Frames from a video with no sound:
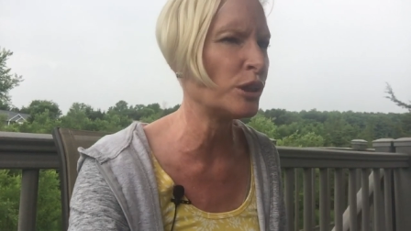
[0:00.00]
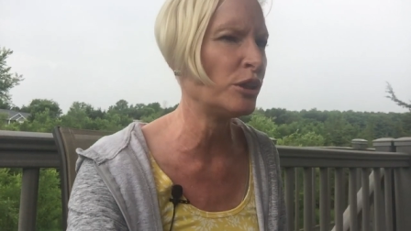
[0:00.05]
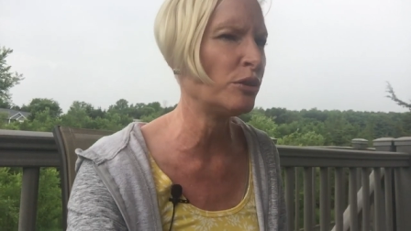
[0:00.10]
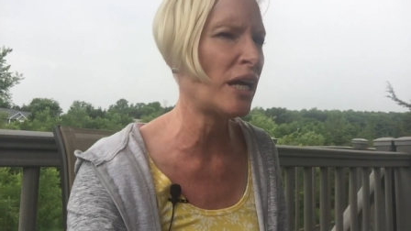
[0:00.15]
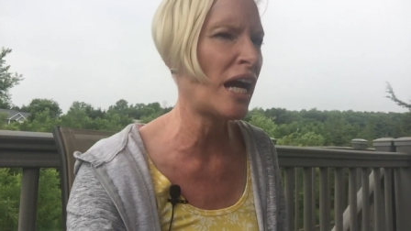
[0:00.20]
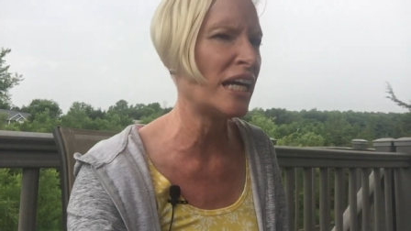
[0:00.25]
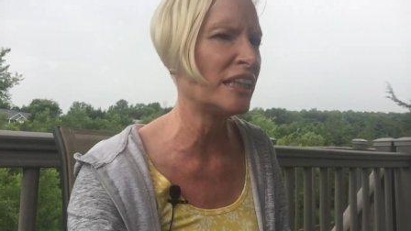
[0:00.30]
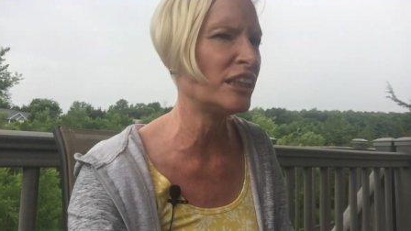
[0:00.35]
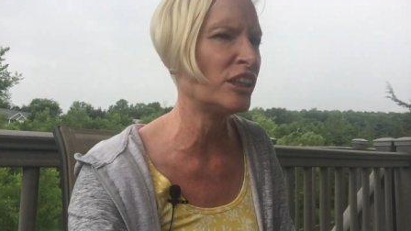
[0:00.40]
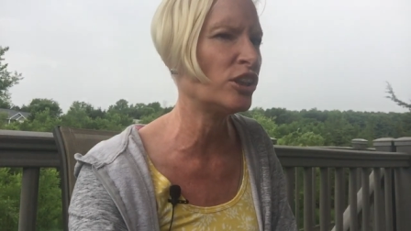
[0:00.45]
you
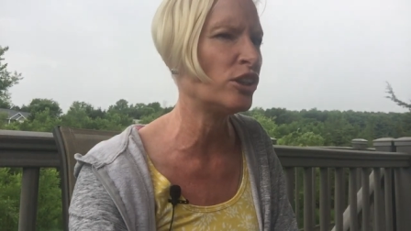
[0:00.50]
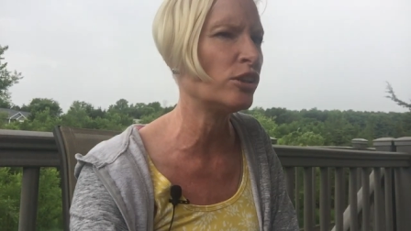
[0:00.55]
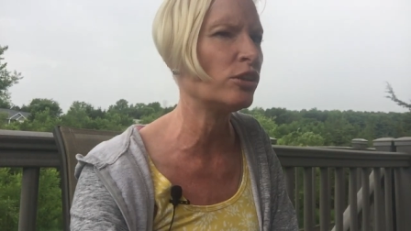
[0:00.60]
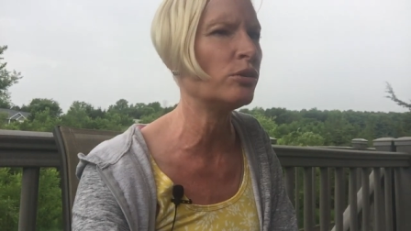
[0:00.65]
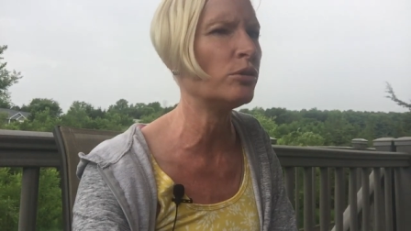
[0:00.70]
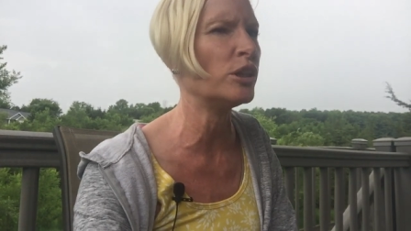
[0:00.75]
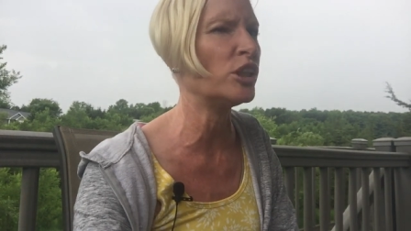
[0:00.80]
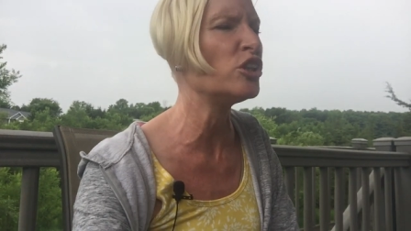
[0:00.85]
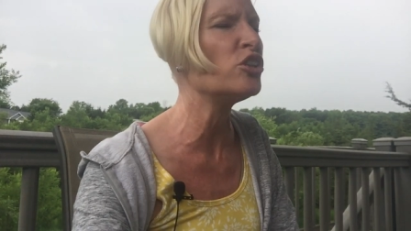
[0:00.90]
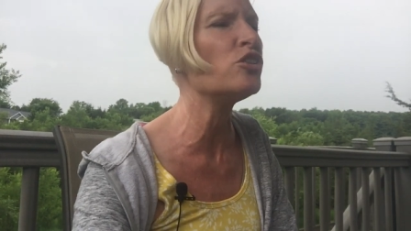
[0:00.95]
had to
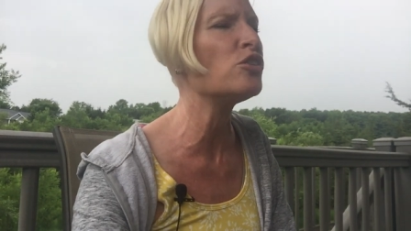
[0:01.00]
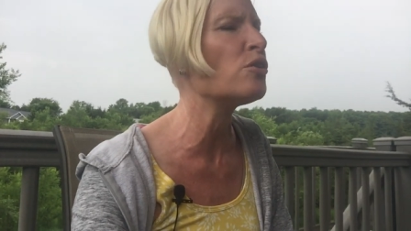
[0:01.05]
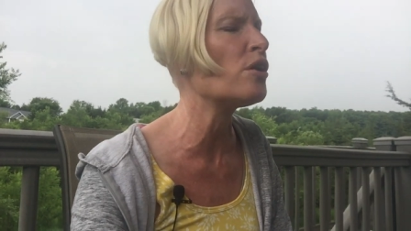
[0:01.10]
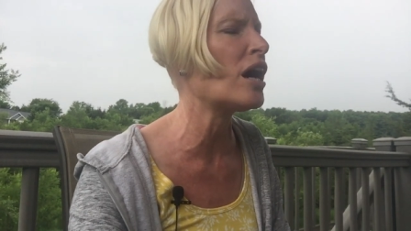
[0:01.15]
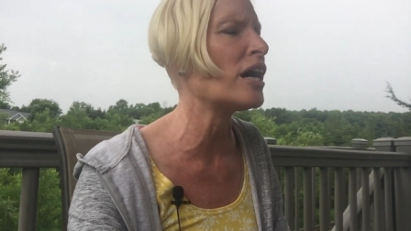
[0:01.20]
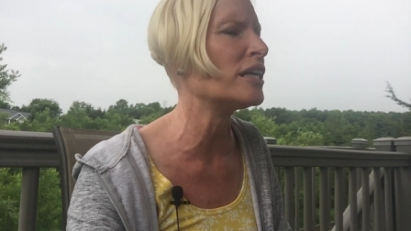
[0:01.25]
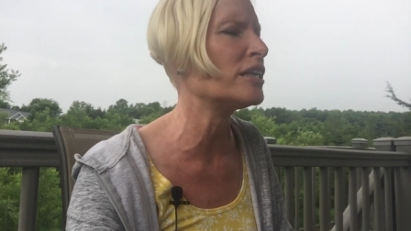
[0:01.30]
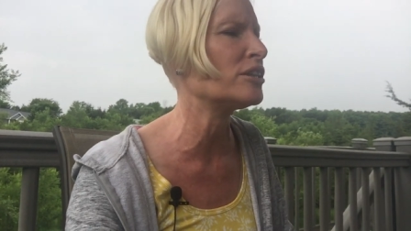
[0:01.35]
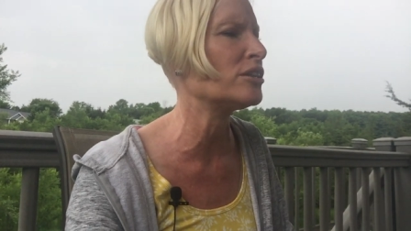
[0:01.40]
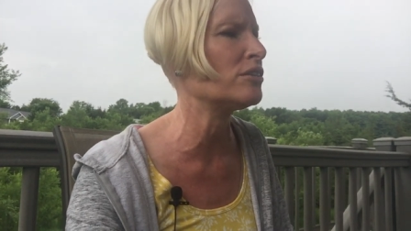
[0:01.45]
do and you knew
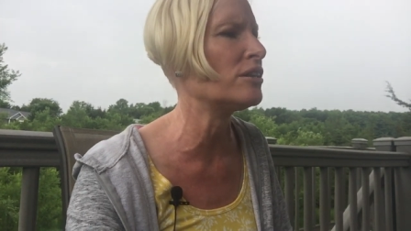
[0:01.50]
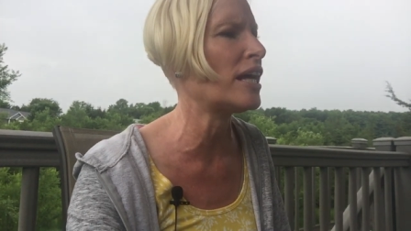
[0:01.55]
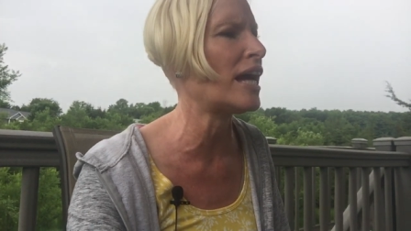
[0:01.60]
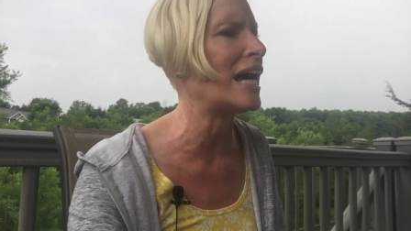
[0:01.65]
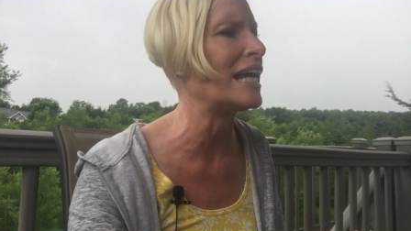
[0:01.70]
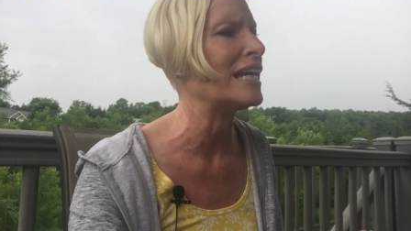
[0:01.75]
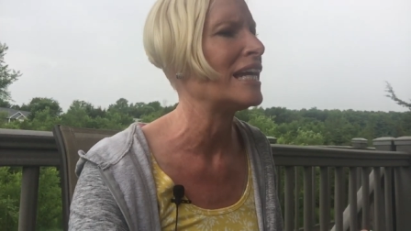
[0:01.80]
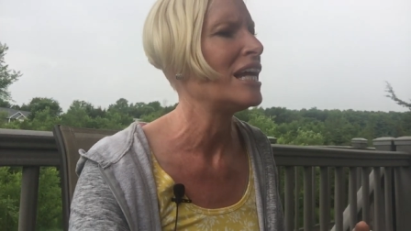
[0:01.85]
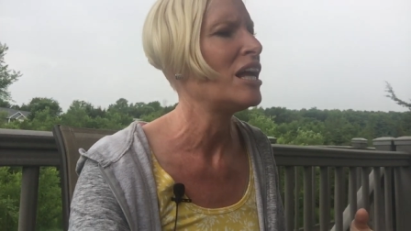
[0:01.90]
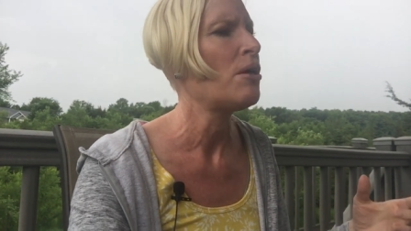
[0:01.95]
how to do
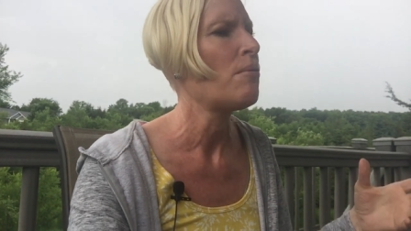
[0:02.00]
that